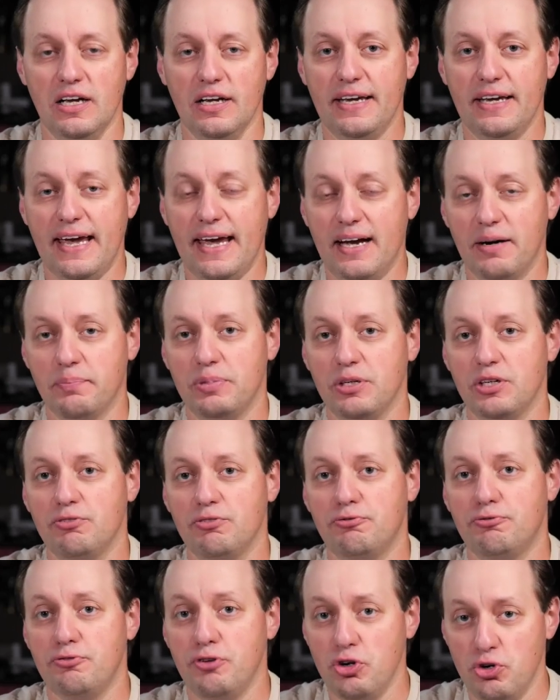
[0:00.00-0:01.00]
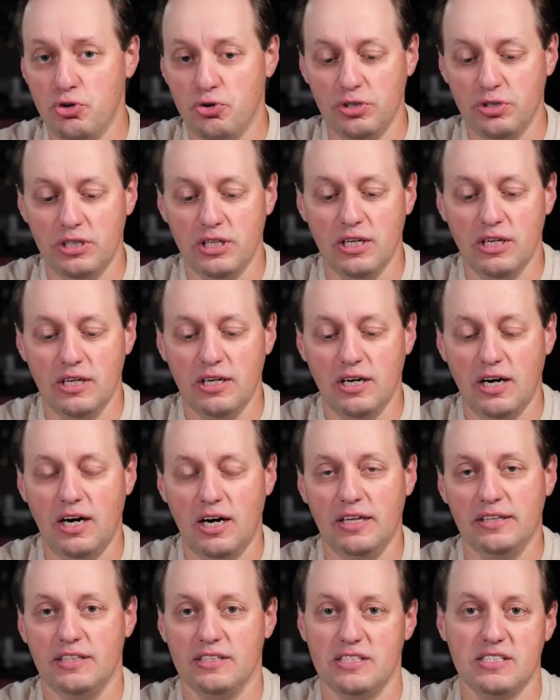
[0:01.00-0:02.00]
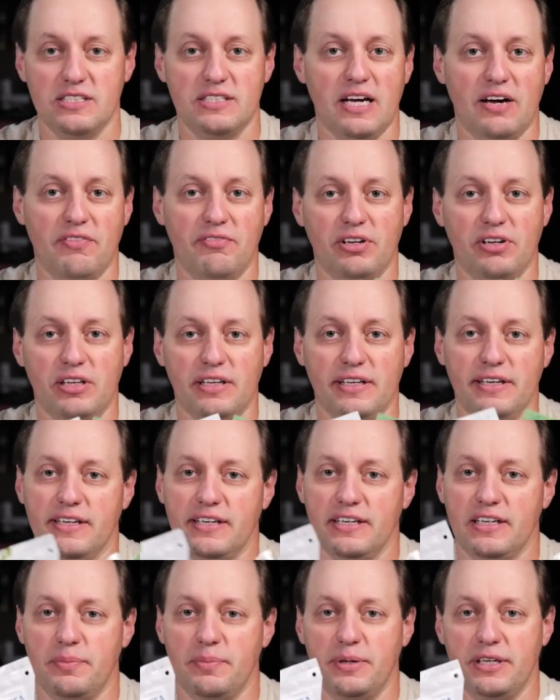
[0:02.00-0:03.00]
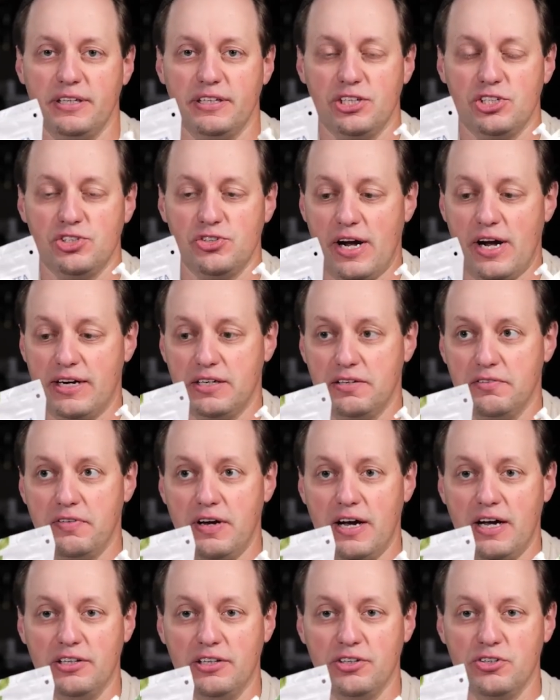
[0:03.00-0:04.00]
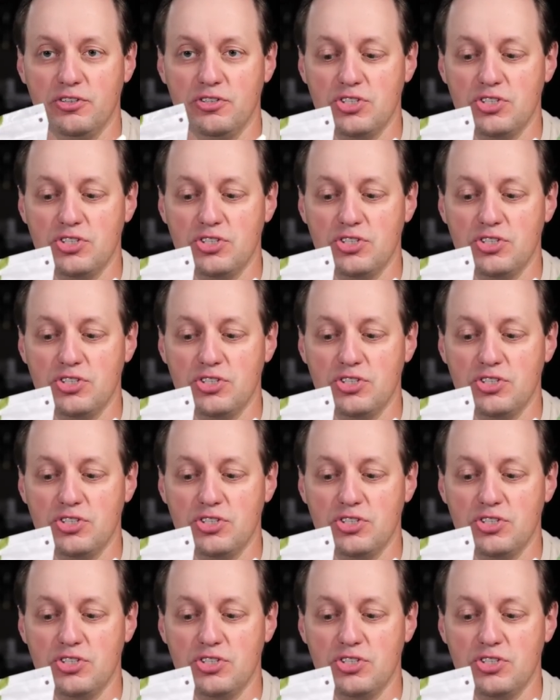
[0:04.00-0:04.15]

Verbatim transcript: camp food, uh, this is definitely going to be an attractive value.